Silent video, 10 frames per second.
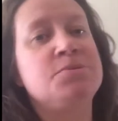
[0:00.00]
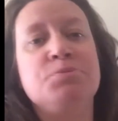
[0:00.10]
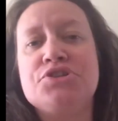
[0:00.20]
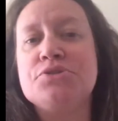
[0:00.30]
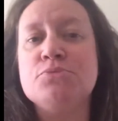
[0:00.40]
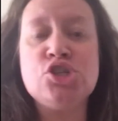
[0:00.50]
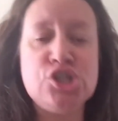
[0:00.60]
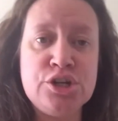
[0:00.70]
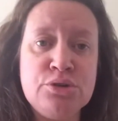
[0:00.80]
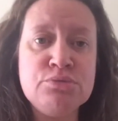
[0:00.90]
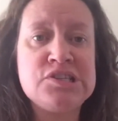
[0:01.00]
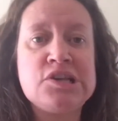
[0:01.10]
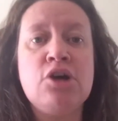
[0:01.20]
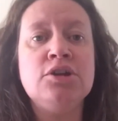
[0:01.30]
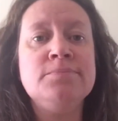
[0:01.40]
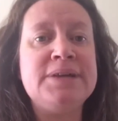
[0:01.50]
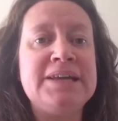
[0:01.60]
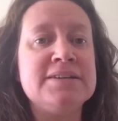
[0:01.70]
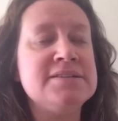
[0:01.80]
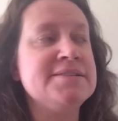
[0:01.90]
put some tunes on
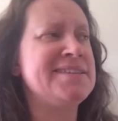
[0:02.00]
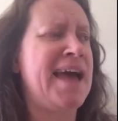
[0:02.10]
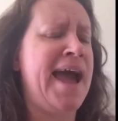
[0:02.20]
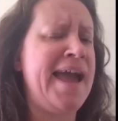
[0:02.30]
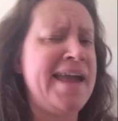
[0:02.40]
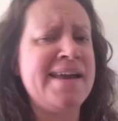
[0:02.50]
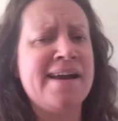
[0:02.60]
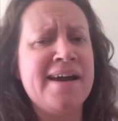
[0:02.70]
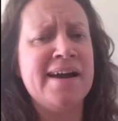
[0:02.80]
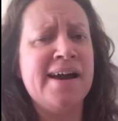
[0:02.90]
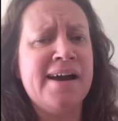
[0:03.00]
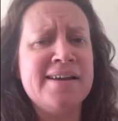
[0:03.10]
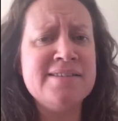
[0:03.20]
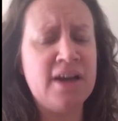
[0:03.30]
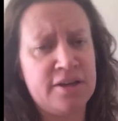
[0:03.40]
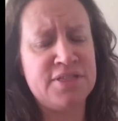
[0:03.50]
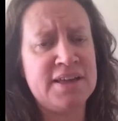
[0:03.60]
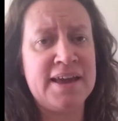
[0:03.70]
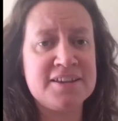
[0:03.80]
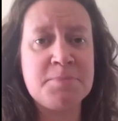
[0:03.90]
because, hey, nothing
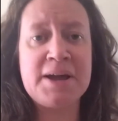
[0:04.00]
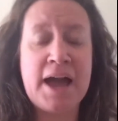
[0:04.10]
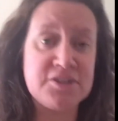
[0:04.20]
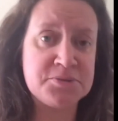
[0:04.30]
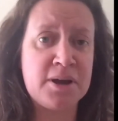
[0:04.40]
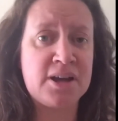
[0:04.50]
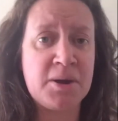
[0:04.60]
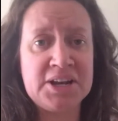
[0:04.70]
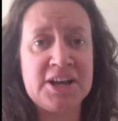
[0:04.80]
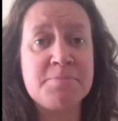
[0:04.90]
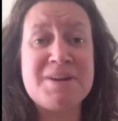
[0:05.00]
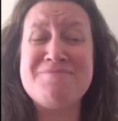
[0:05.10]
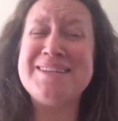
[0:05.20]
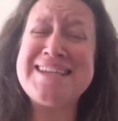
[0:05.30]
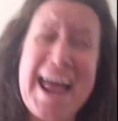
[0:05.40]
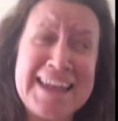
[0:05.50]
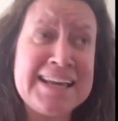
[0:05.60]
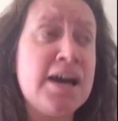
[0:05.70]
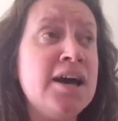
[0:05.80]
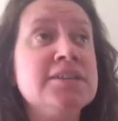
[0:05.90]
gets my housework going like a bit of
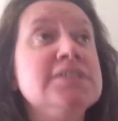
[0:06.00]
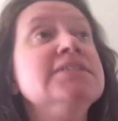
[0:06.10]
Metallica.